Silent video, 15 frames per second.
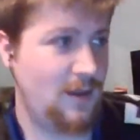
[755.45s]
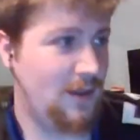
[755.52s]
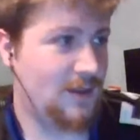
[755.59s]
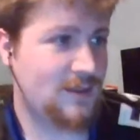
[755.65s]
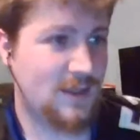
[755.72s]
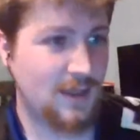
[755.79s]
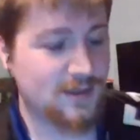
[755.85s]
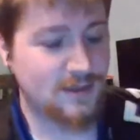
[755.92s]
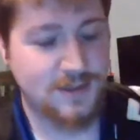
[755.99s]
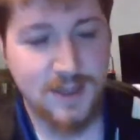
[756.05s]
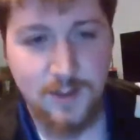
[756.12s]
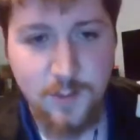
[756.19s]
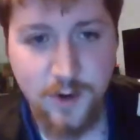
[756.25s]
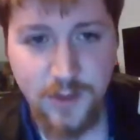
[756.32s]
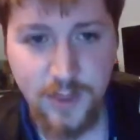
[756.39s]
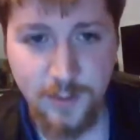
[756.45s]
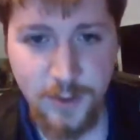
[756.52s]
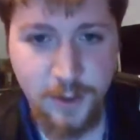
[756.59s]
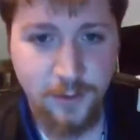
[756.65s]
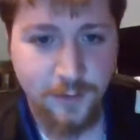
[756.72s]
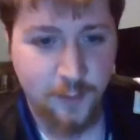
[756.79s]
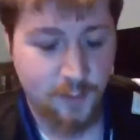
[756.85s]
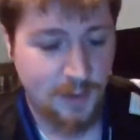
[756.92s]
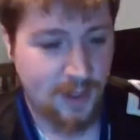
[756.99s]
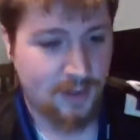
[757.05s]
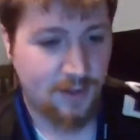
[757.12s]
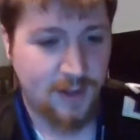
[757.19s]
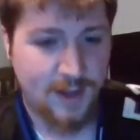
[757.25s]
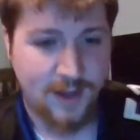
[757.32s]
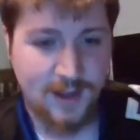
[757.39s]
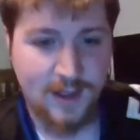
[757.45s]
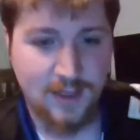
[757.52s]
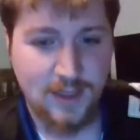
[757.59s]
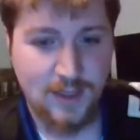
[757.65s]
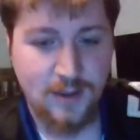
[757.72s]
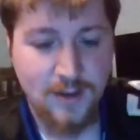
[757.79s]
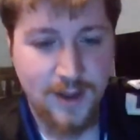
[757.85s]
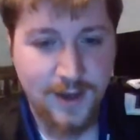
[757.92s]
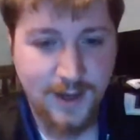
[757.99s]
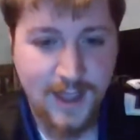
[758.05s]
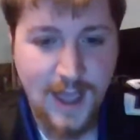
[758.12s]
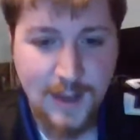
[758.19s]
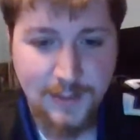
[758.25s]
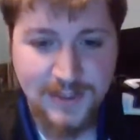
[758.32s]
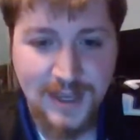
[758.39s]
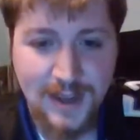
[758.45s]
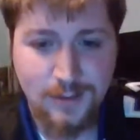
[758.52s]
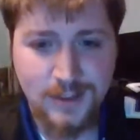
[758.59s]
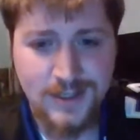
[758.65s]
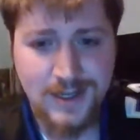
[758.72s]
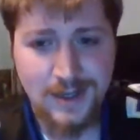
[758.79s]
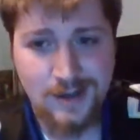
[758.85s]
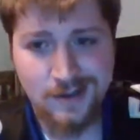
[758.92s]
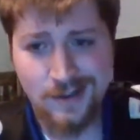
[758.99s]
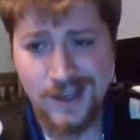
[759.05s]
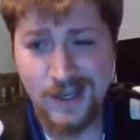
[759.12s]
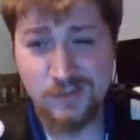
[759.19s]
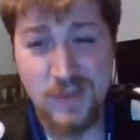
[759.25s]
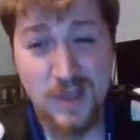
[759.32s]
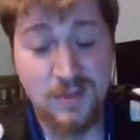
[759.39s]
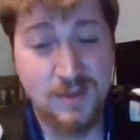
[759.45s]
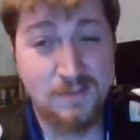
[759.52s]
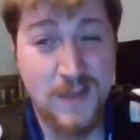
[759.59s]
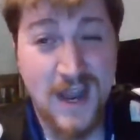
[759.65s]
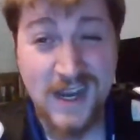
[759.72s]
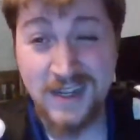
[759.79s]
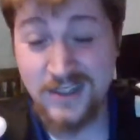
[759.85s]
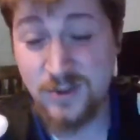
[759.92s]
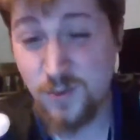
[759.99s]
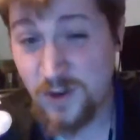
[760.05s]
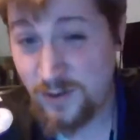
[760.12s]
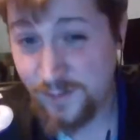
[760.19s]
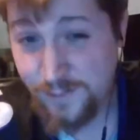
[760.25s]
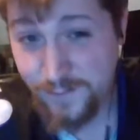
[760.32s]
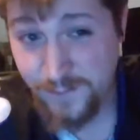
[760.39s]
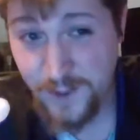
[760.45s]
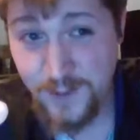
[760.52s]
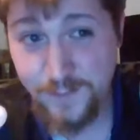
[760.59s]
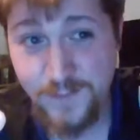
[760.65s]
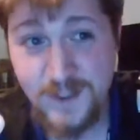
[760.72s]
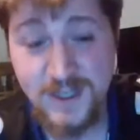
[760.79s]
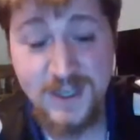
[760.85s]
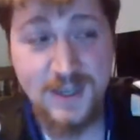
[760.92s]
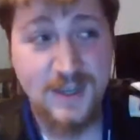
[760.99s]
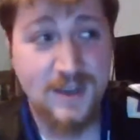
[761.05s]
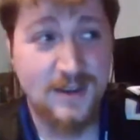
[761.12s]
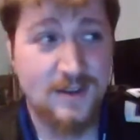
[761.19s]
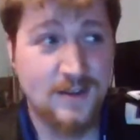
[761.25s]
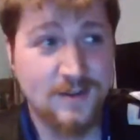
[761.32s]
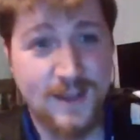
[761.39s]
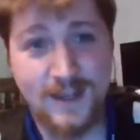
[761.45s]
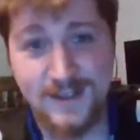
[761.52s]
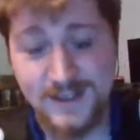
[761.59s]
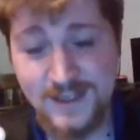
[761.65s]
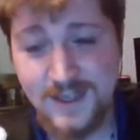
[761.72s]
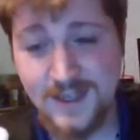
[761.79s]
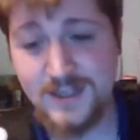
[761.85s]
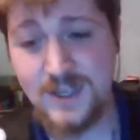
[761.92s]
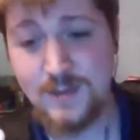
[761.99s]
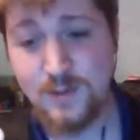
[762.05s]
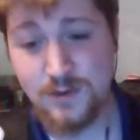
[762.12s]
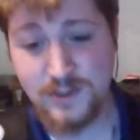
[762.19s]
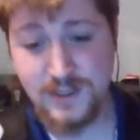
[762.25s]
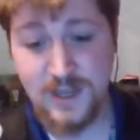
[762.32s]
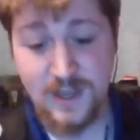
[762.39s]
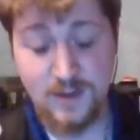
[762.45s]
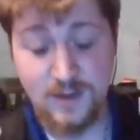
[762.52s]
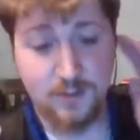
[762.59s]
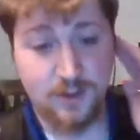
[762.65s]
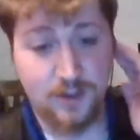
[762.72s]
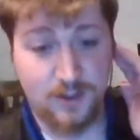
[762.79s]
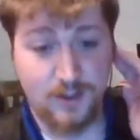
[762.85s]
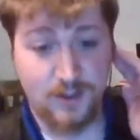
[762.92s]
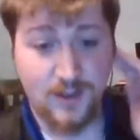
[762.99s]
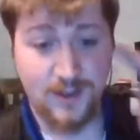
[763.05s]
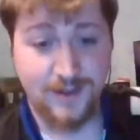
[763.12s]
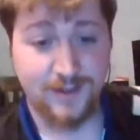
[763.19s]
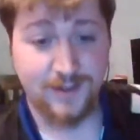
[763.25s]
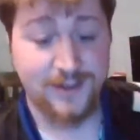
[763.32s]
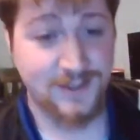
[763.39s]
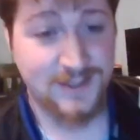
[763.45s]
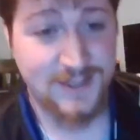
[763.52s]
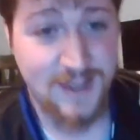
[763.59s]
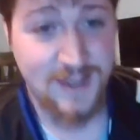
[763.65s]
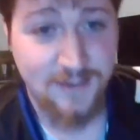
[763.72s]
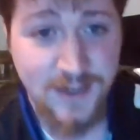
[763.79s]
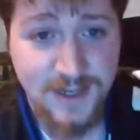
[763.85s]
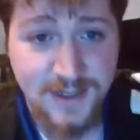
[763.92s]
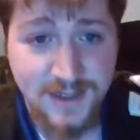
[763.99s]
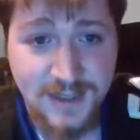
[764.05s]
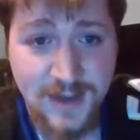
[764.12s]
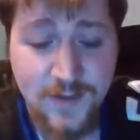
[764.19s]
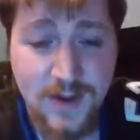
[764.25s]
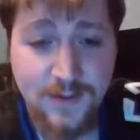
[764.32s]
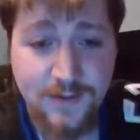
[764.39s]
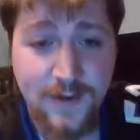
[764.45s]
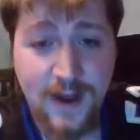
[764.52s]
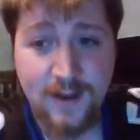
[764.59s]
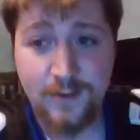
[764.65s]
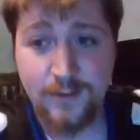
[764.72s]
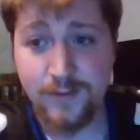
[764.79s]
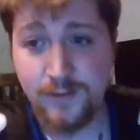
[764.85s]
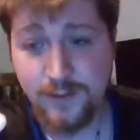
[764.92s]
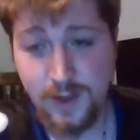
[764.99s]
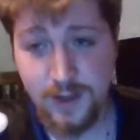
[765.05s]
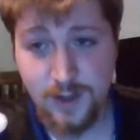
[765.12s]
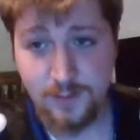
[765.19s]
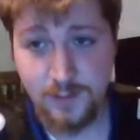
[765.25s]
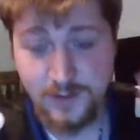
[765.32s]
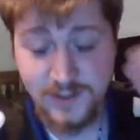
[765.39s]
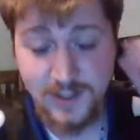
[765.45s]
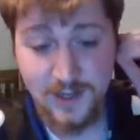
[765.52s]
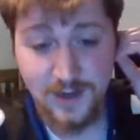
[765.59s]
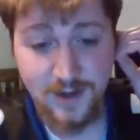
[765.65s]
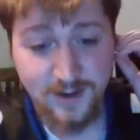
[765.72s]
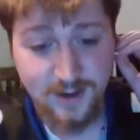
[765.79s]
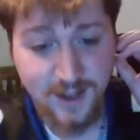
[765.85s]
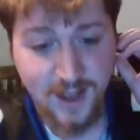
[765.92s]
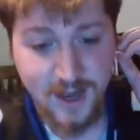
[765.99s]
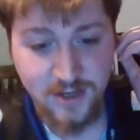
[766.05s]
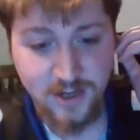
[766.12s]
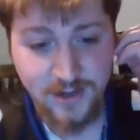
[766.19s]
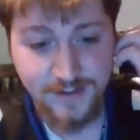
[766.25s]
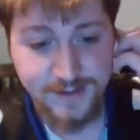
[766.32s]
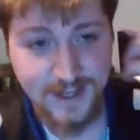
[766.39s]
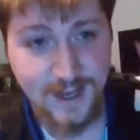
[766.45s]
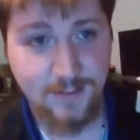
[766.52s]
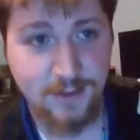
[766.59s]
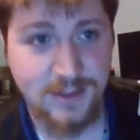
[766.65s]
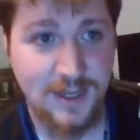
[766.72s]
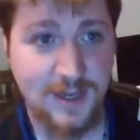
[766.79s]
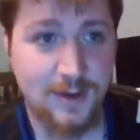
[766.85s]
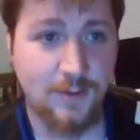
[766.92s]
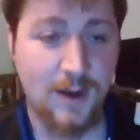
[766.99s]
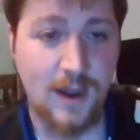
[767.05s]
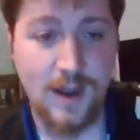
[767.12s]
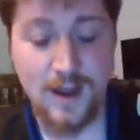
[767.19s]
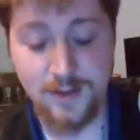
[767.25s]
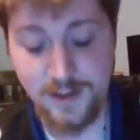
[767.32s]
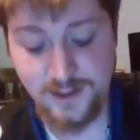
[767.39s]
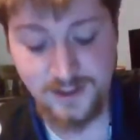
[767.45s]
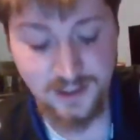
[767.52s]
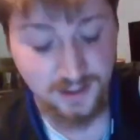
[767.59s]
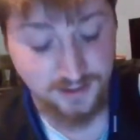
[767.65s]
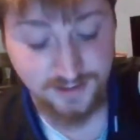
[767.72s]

it's somewhere in the middle for me. Like, I think you got to cap Sabatini like maybe minus 150 here, like 60%, but the 75 percent indication on Sabatini right now, that's